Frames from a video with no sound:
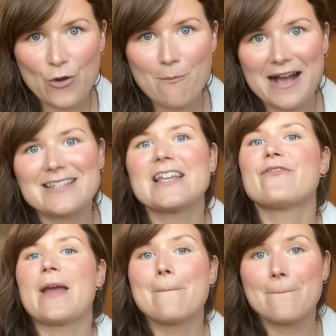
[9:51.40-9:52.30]
massive,
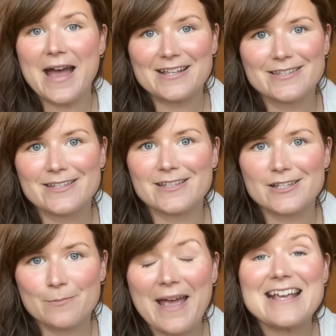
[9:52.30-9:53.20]
it
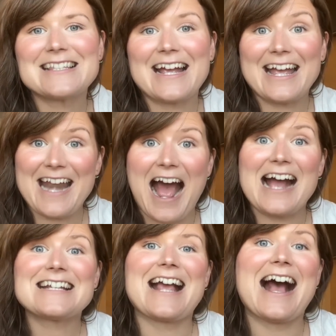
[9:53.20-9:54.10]
bends space and can
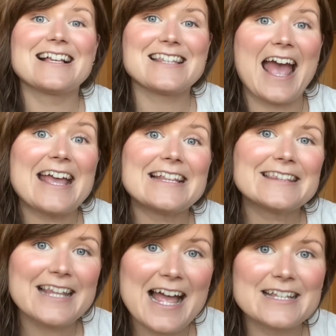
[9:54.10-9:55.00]
act as a
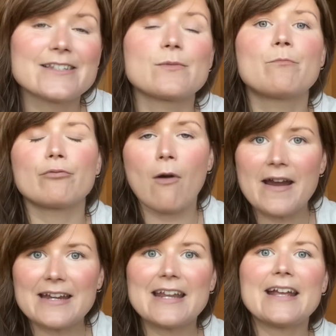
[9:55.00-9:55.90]
lens,
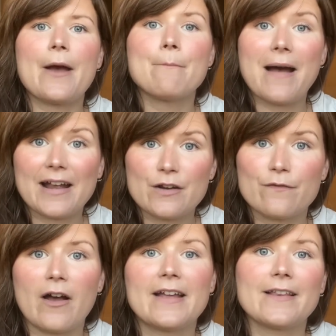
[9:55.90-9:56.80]
brightening and
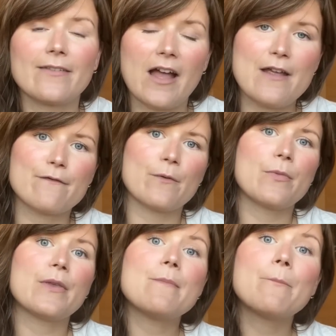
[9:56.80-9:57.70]
magnifying the light from
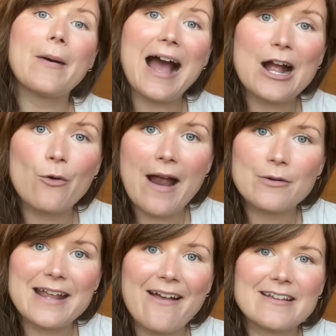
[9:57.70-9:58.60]
the
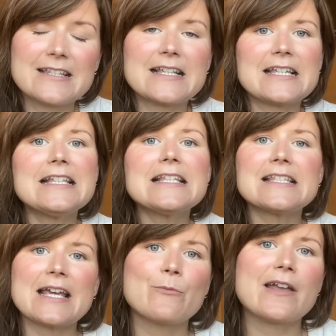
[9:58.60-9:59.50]
background galaxies in the
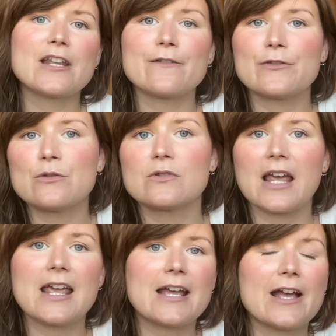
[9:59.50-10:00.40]
same way that if you take a